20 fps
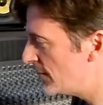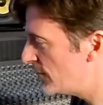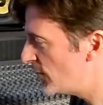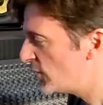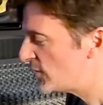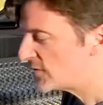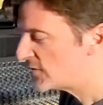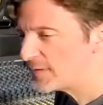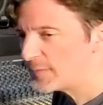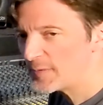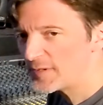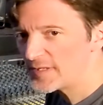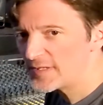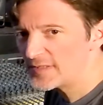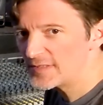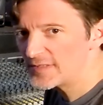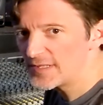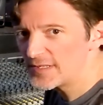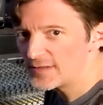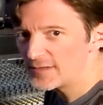mostly
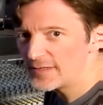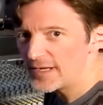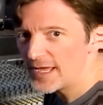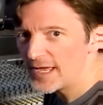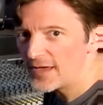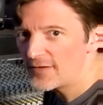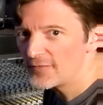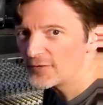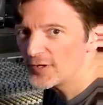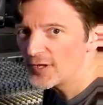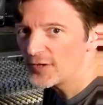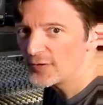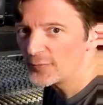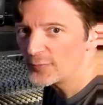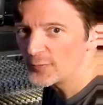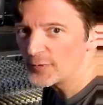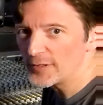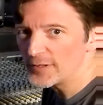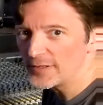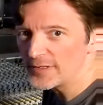because I don't have another
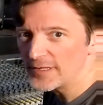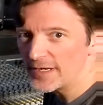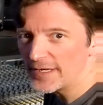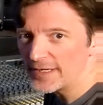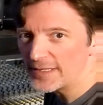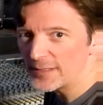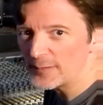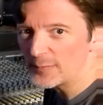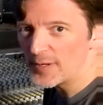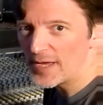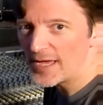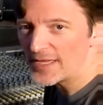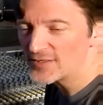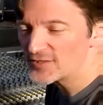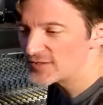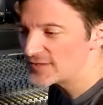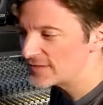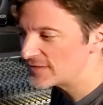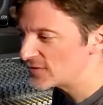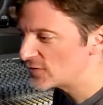one that I can
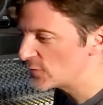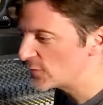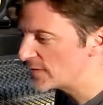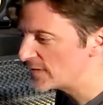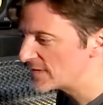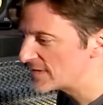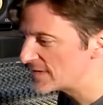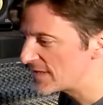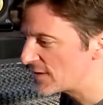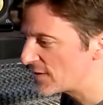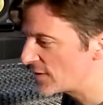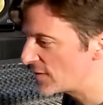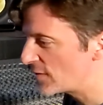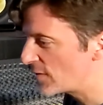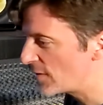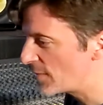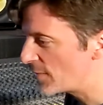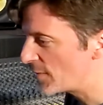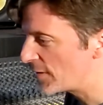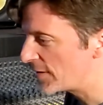patch into in
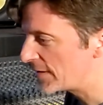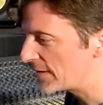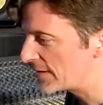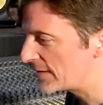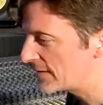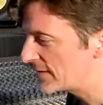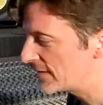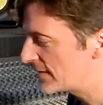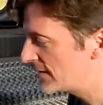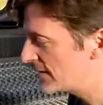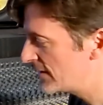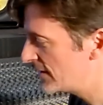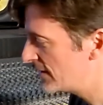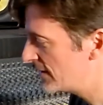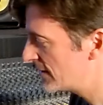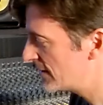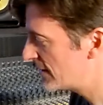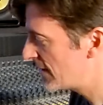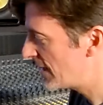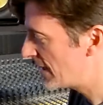stereo. I'm already
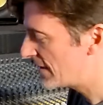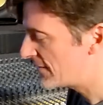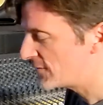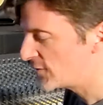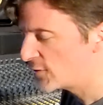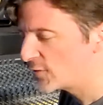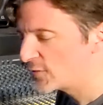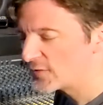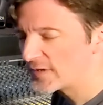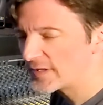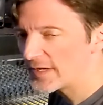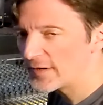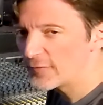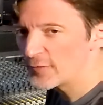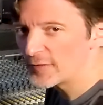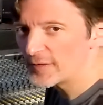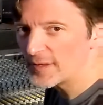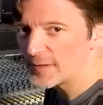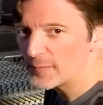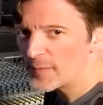kind of using
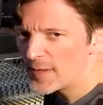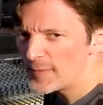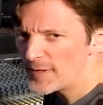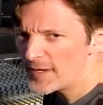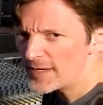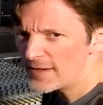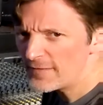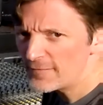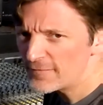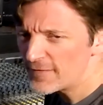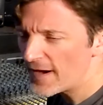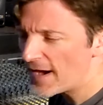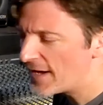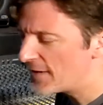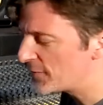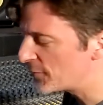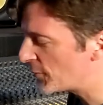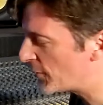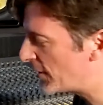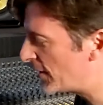everything. Maybe I can
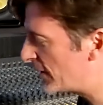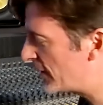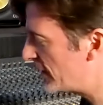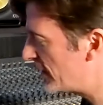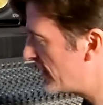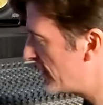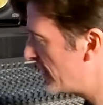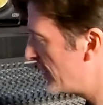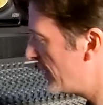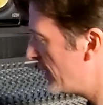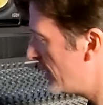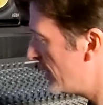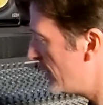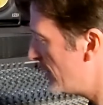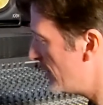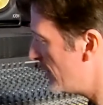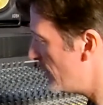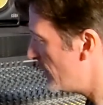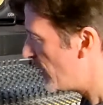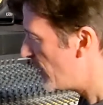find one,
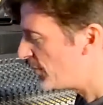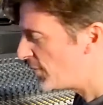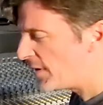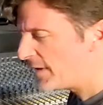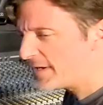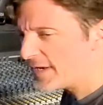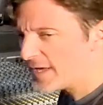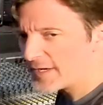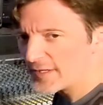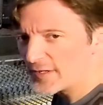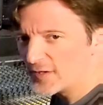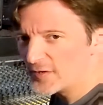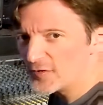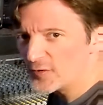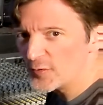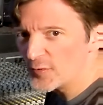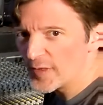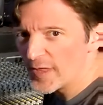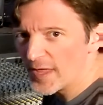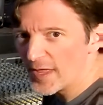but I'm probably not going to
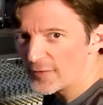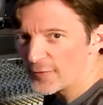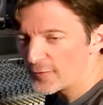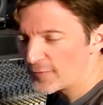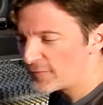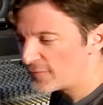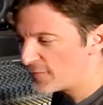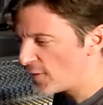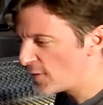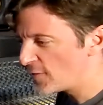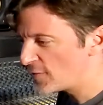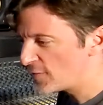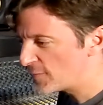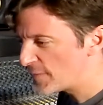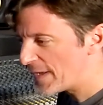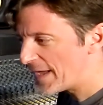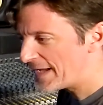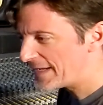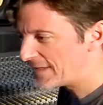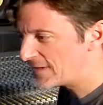do that. They're farther
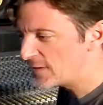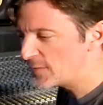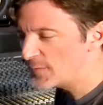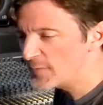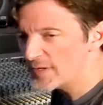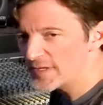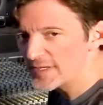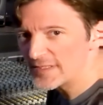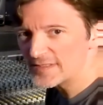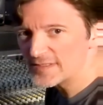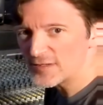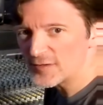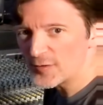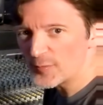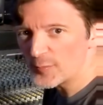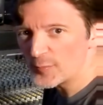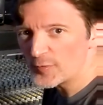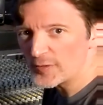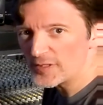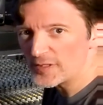back in the mix and
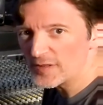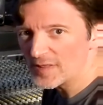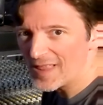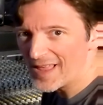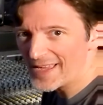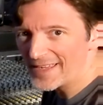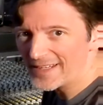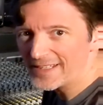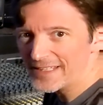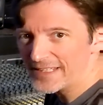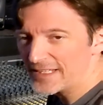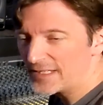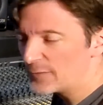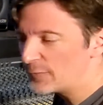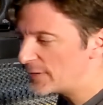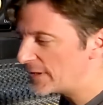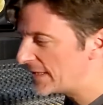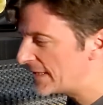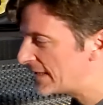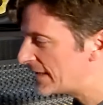they're pretty light
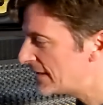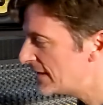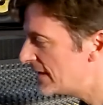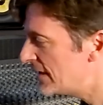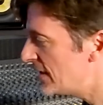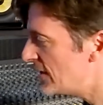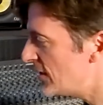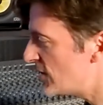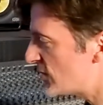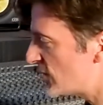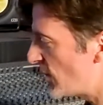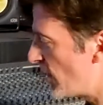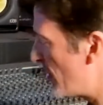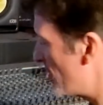anyway. So